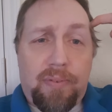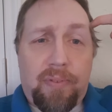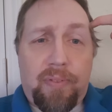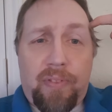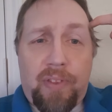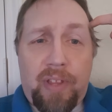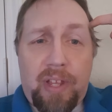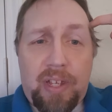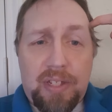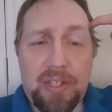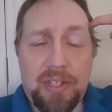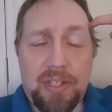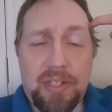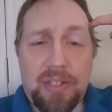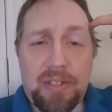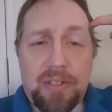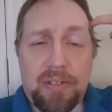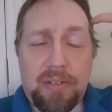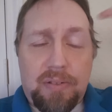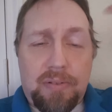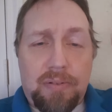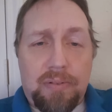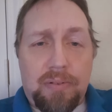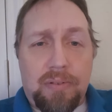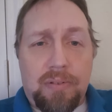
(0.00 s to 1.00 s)
this,
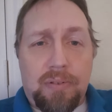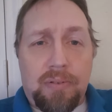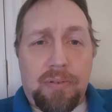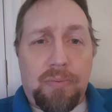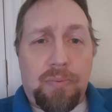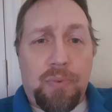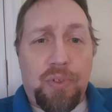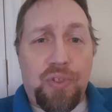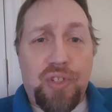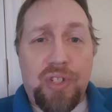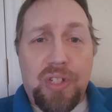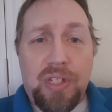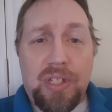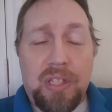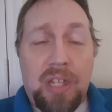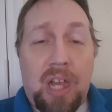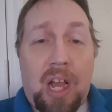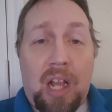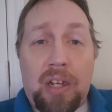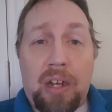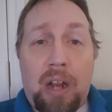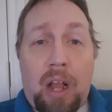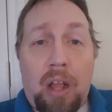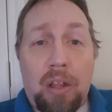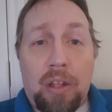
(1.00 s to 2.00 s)
which is
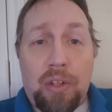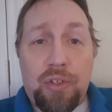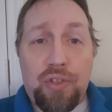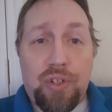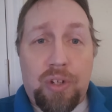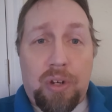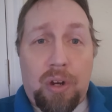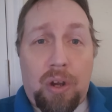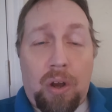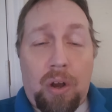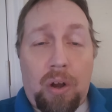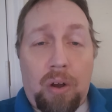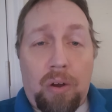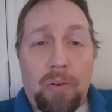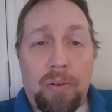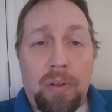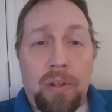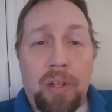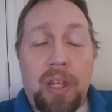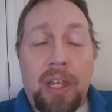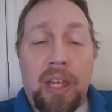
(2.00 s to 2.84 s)
not knowledge at all.